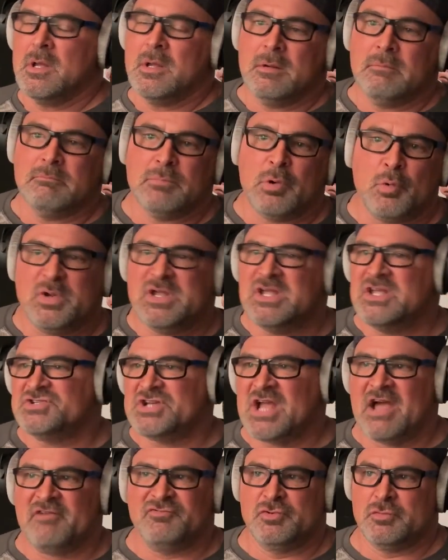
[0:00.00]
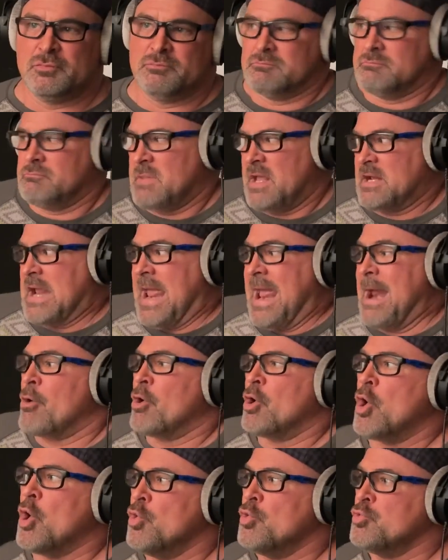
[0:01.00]
But we each have to make
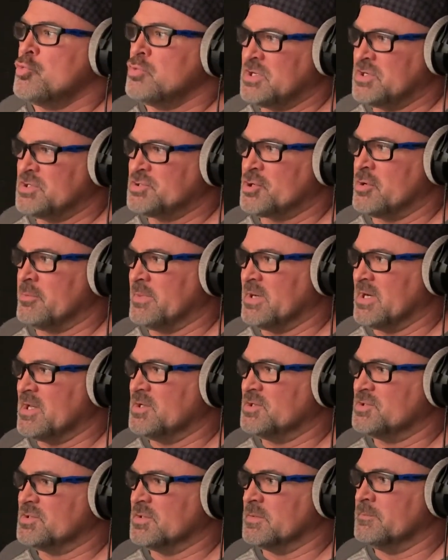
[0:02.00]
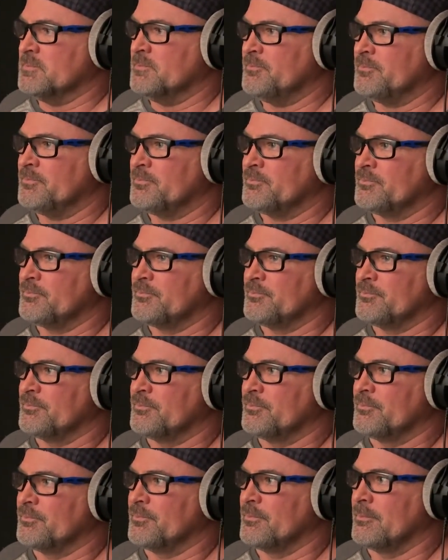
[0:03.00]
our own determination
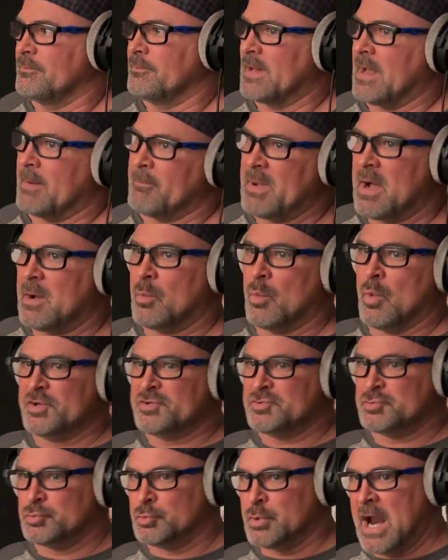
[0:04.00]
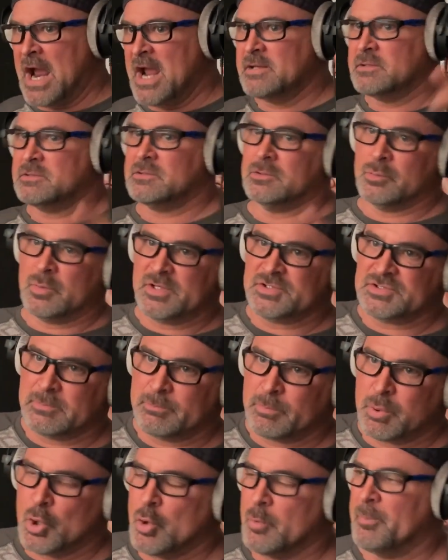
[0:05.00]
about what's right or what's
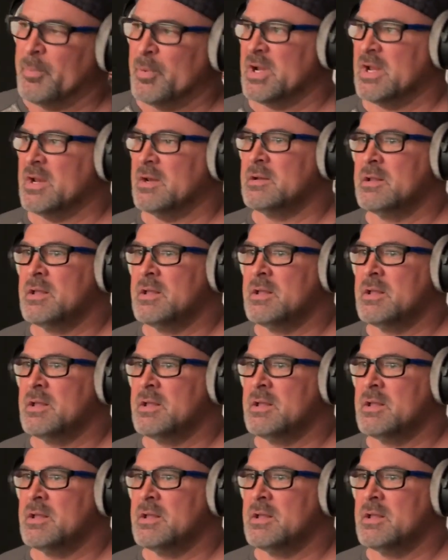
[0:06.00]
appropriate